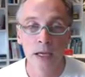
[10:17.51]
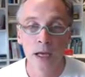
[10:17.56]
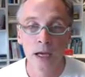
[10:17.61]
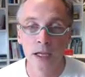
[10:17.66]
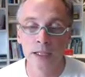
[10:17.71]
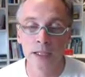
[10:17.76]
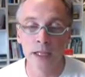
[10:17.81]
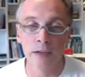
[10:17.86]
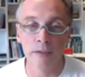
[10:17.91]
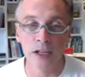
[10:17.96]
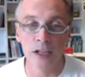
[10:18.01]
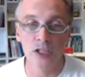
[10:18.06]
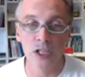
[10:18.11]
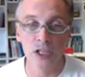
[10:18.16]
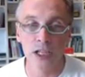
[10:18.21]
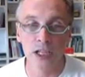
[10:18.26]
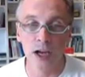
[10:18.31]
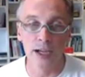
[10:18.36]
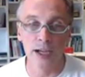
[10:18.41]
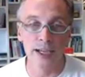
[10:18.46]
and then
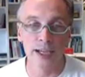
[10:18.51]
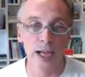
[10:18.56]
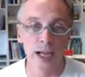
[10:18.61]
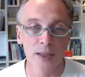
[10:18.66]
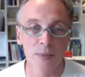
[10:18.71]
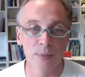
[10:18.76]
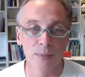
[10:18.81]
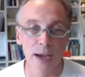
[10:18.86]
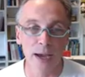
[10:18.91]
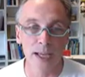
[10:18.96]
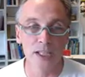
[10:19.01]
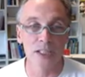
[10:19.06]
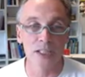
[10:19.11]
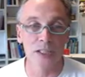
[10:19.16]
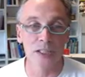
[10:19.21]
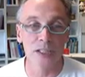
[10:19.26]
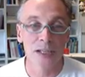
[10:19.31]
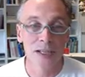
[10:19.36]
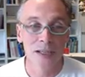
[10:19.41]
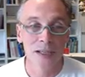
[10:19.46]
eventually I cut and paste
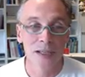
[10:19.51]
it